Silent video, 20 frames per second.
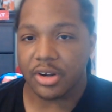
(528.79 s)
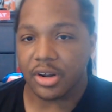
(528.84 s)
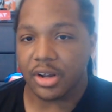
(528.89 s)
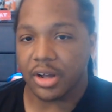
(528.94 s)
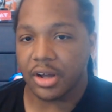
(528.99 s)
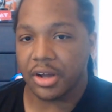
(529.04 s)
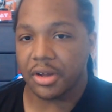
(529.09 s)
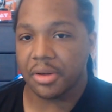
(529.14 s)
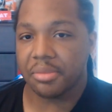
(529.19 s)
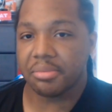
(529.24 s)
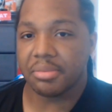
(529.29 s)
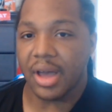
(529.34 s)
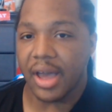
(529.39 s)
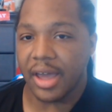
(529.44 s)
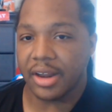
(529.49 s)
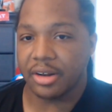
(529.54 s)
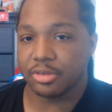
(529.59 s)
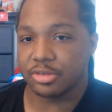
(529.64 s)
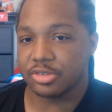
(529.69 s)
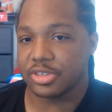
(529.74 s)
Um, I
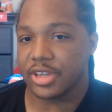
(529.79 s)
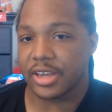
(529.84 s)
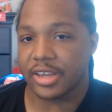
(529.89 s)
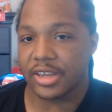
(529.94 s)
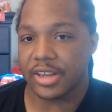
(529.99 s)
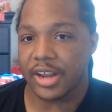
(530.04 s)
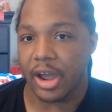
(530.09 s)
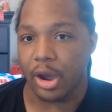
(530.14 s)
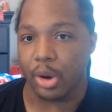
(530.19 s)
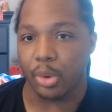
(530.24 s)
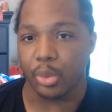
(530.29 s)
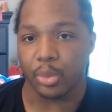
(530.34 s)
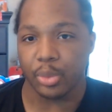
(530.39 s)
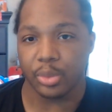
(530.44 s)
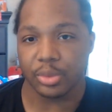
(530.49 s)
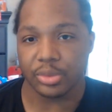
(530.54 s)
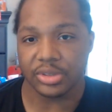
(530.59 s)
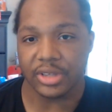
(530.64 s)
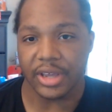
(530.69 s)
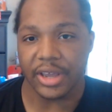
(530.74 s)
don't check it out
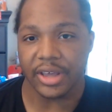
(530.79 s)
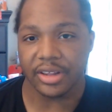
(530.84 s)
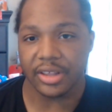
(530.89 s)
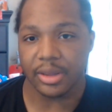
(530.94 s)
daily,